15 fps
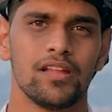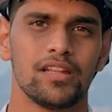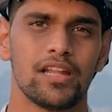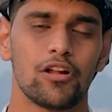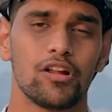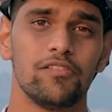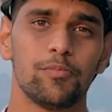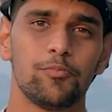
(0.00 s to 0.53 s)
Now
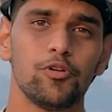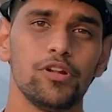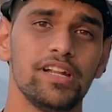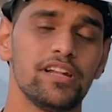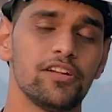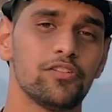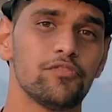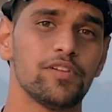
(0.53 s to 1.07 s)
Liverpool
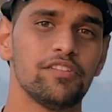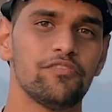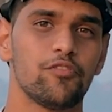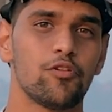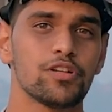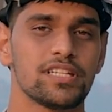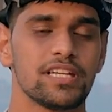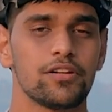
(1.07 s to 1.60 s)
needed to win
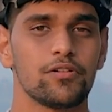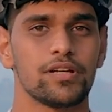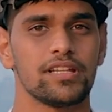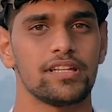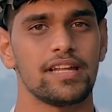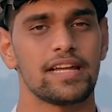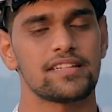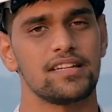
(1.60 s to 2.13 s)
four zero in the
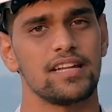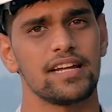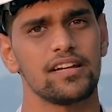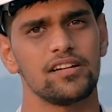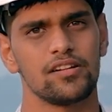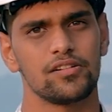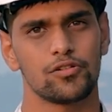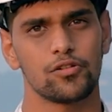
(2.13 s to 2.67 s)
next leg
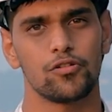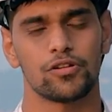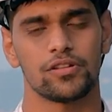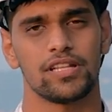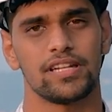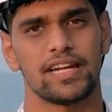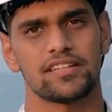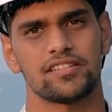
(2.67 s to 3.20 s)
to go to
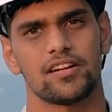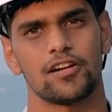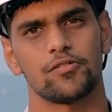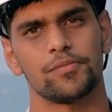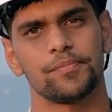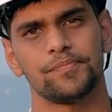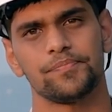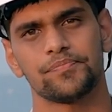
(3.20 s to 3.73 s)
the next round.
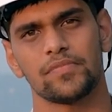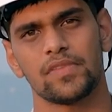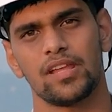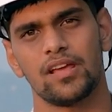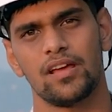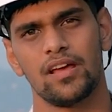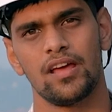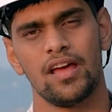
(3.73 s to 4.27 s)

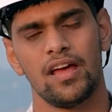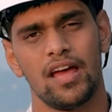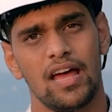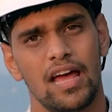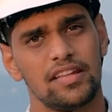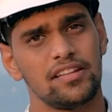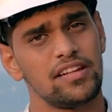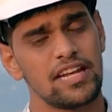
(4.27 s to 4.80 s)

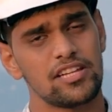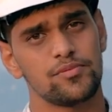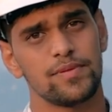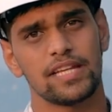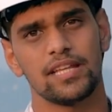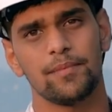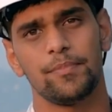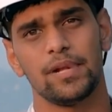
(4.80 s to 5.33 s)
And the next
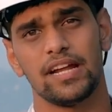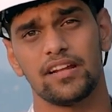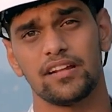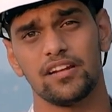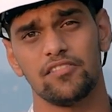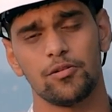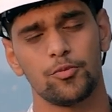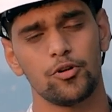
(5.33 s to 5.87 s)
week they played, and
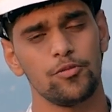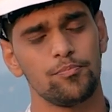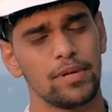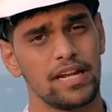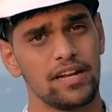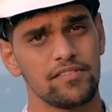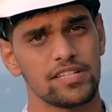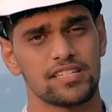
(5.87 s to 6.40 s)
Liverpool
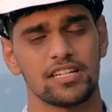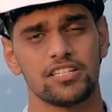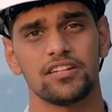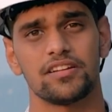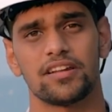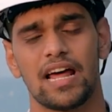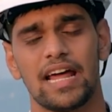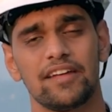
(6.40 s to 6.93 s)
played with such a
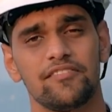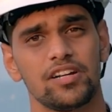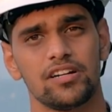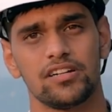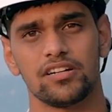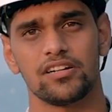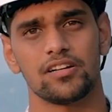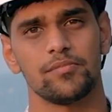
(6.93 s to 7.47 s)
drive and a
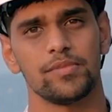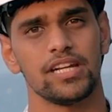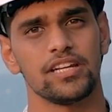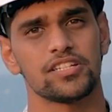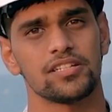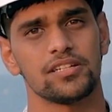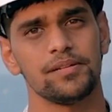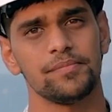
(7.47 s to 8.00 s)

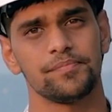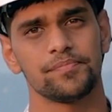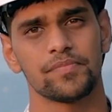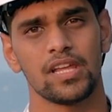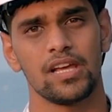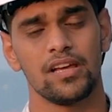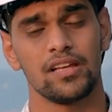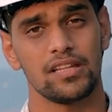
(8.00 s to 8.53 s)
determination
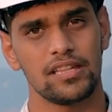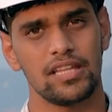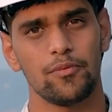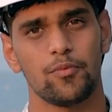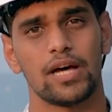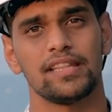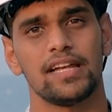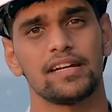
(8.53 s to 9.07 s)
that they
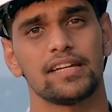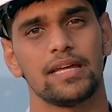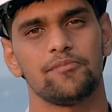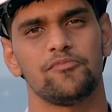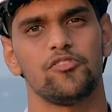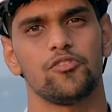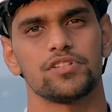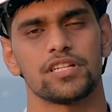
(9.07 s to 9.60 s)
won that game
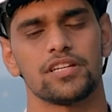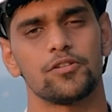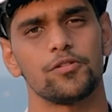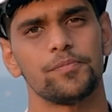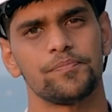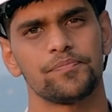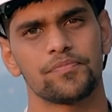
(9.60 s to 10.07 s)
four zero.